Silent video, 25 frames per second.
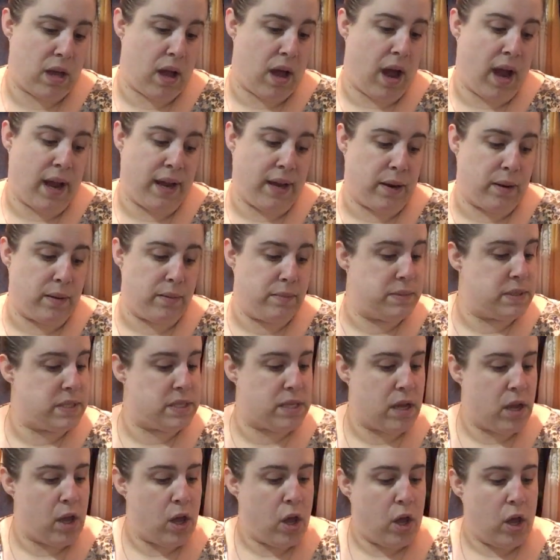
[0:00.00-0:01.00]

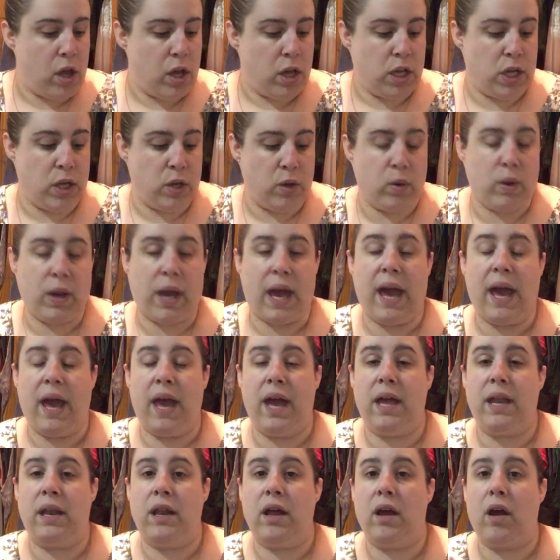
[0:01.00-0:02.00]
items.
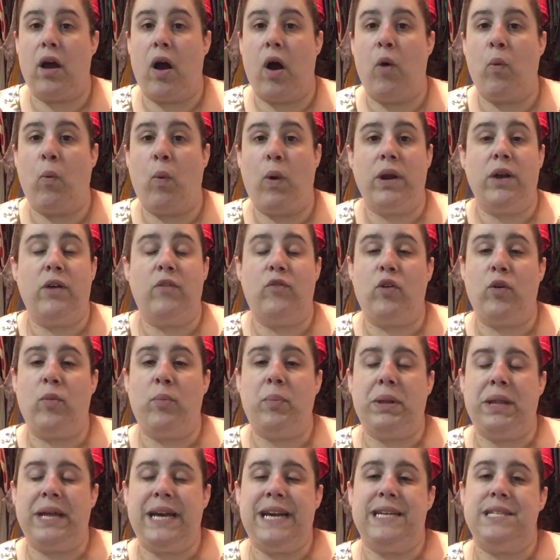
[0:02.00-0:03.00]
A wonderful
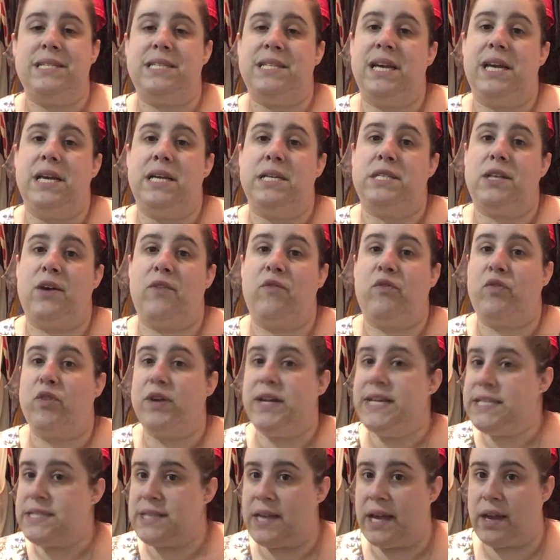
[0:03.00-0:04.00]
place is
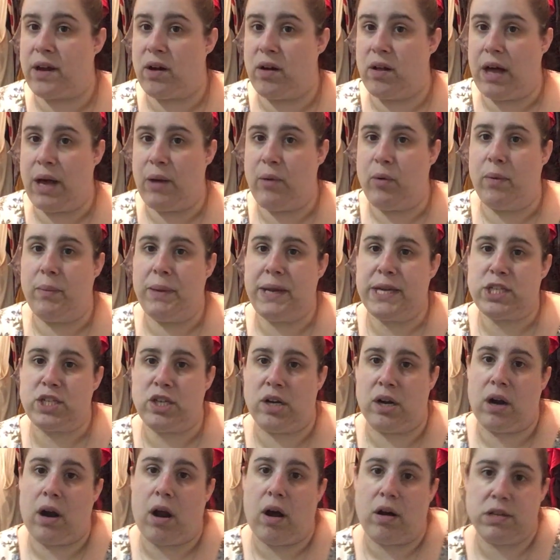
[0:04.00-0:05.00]
FreeCycle. I will make
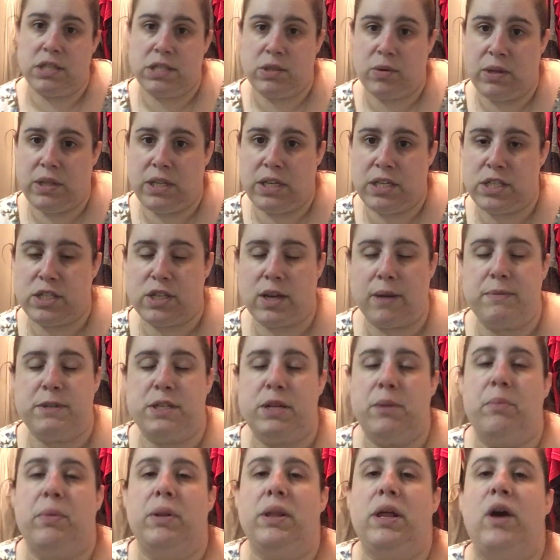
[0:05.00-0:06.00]
sure also in the
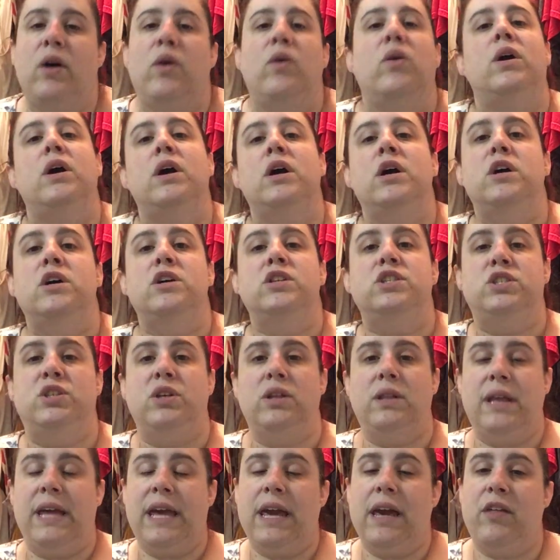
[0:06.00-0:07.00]
description below to
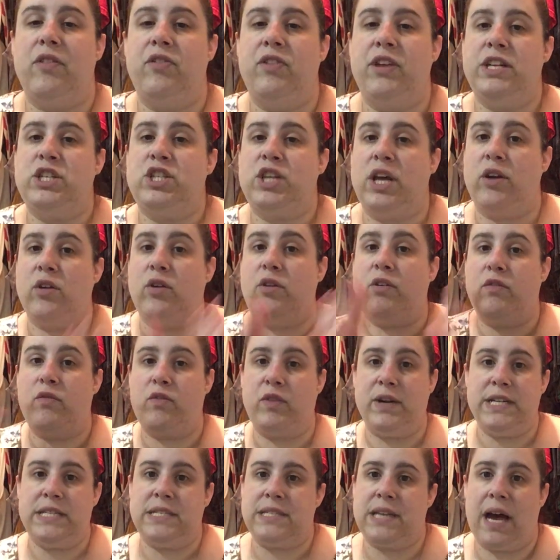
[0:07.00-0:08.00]
link the general
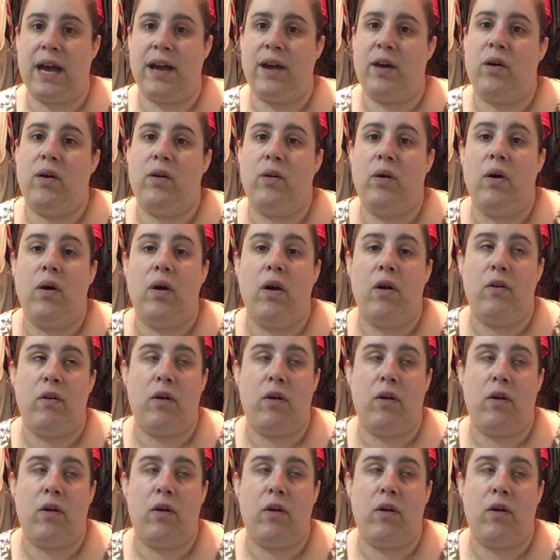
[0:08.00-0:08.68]
FreeCycle